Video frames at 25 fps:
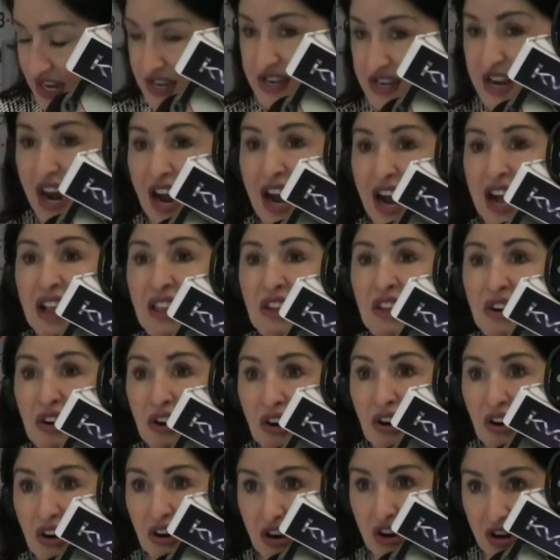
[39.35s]

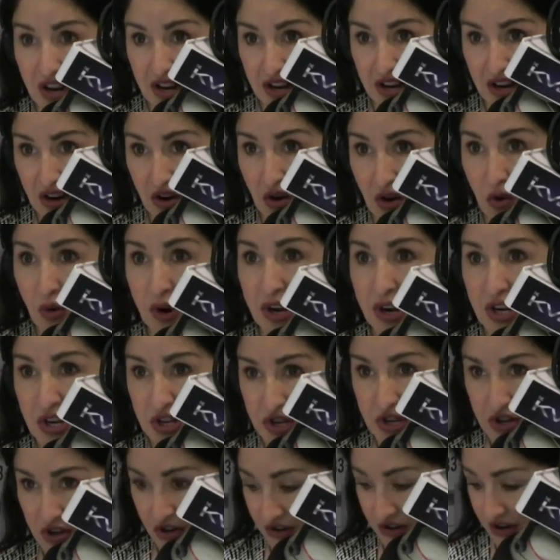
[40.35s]
dollar
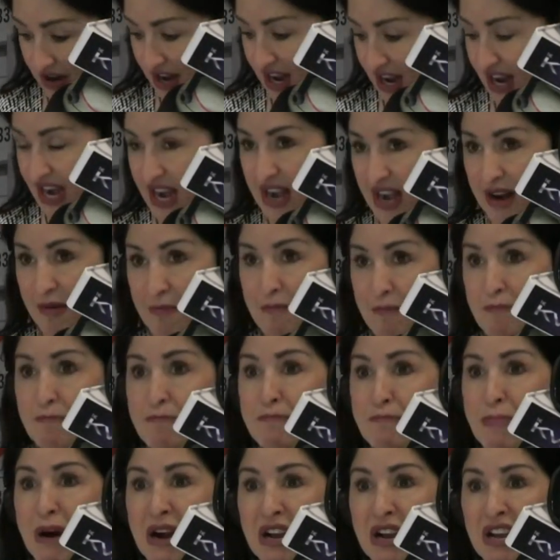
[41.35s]
oyster night,
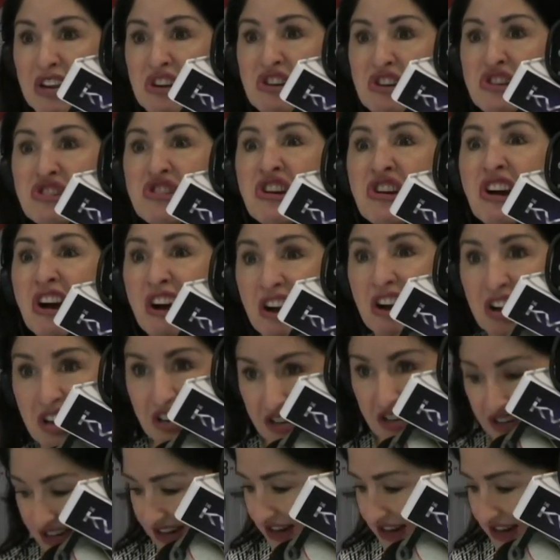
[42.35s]
buck a shuck.